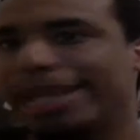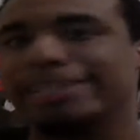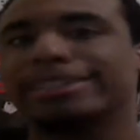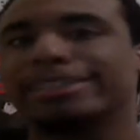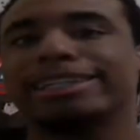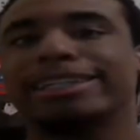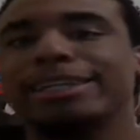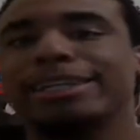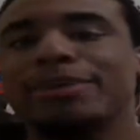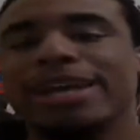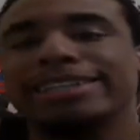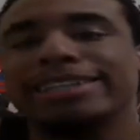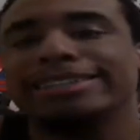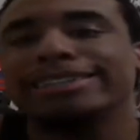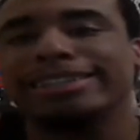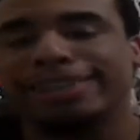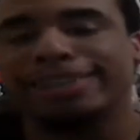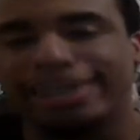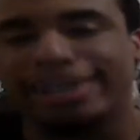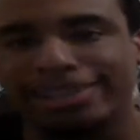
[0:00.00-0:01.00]
It's like you can't see
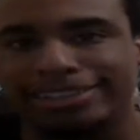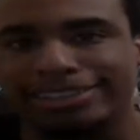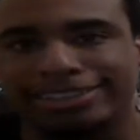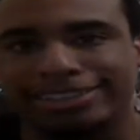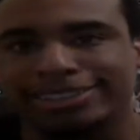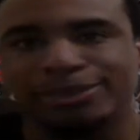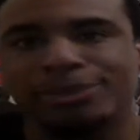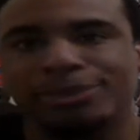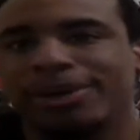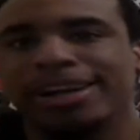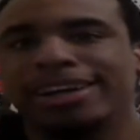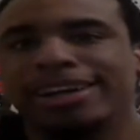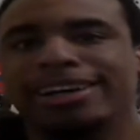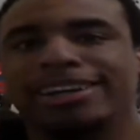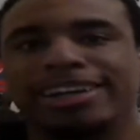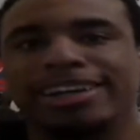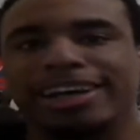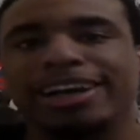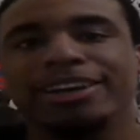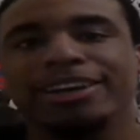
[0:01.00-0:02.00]
the colors, so
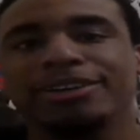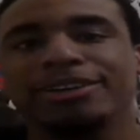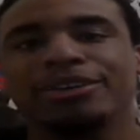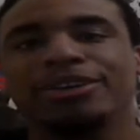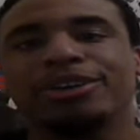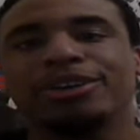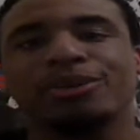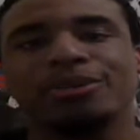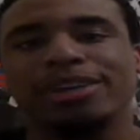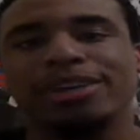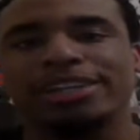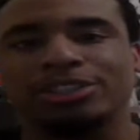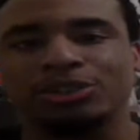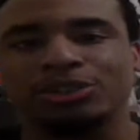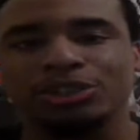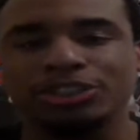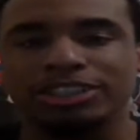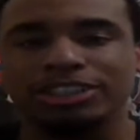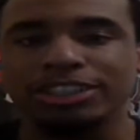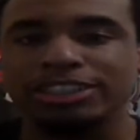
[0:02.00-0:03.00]
how you know you're gonna win? And so
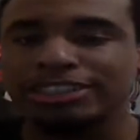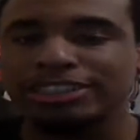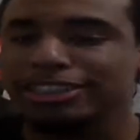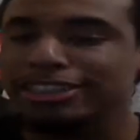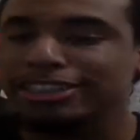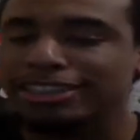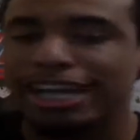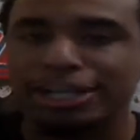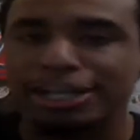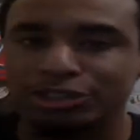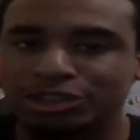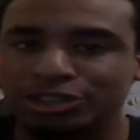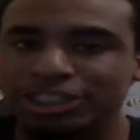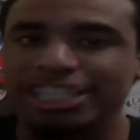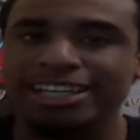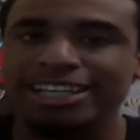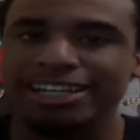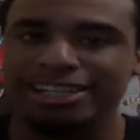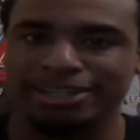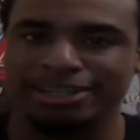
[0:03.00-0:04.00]
these guys are
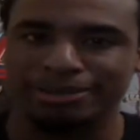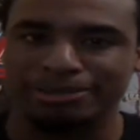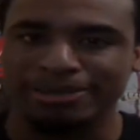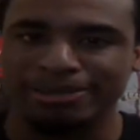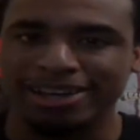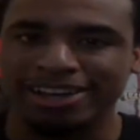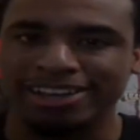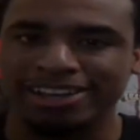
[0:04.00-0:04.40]
cheating him.